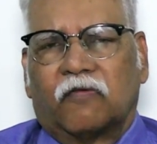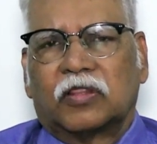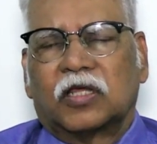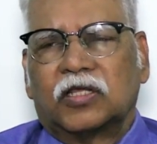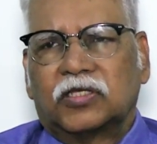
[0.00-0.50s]

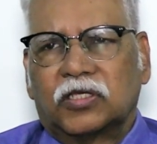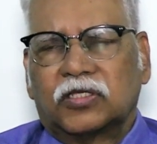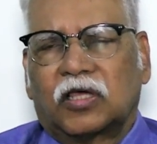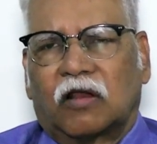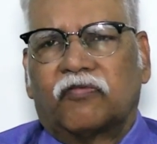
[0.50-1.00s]
When the disease
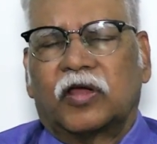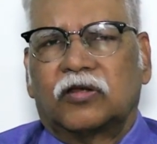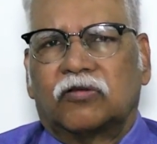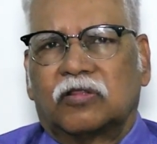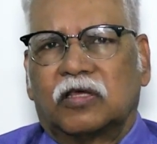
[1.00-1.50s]
is
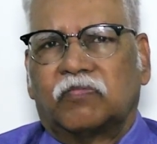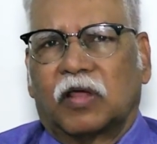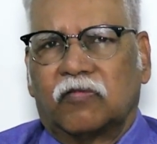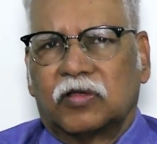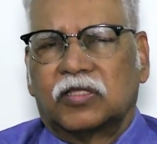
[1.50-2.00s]
confined to the
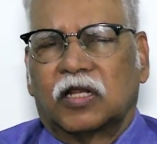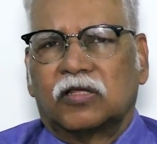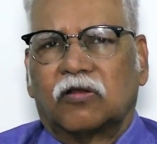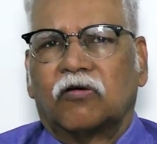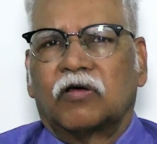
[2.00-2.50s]
pelvis, that
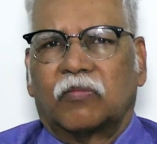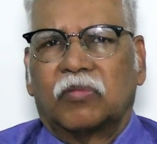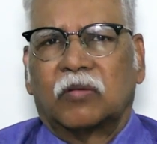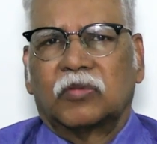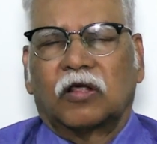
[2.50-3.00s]
is lower
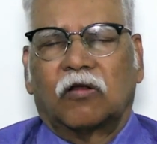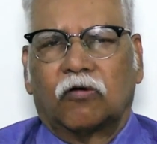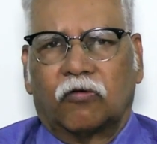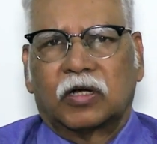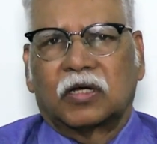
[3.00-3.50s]
abdomen or
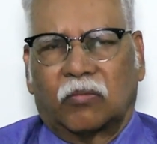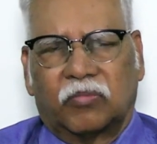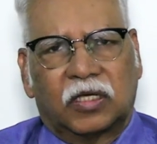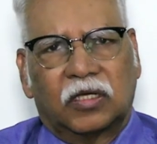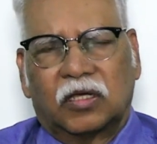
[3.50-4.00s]
lower
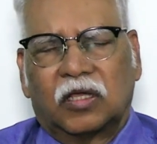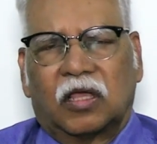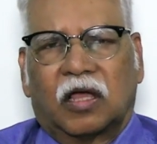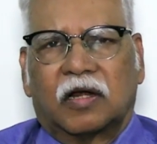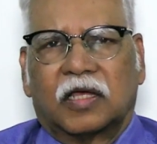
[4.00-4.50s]
tummy,
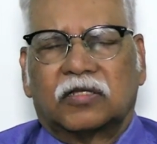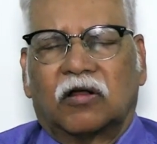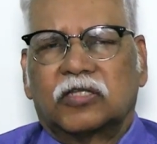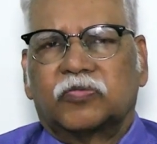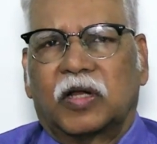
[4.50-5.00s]
and has
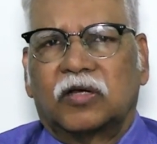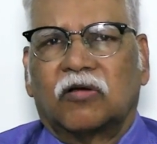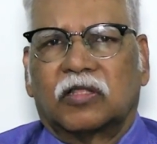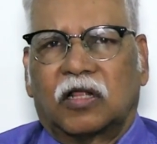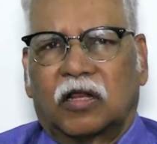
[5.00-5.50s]
not spread
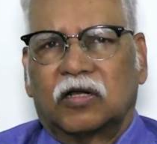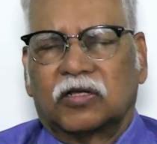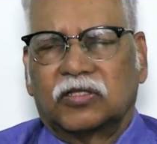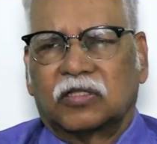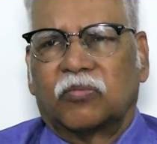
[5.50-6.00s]
to other
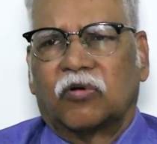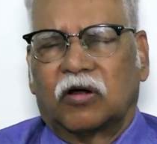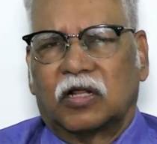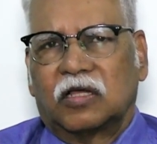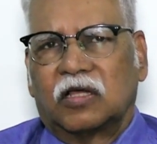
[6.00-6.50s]
organs in the
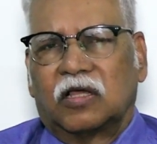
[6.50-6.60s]
body,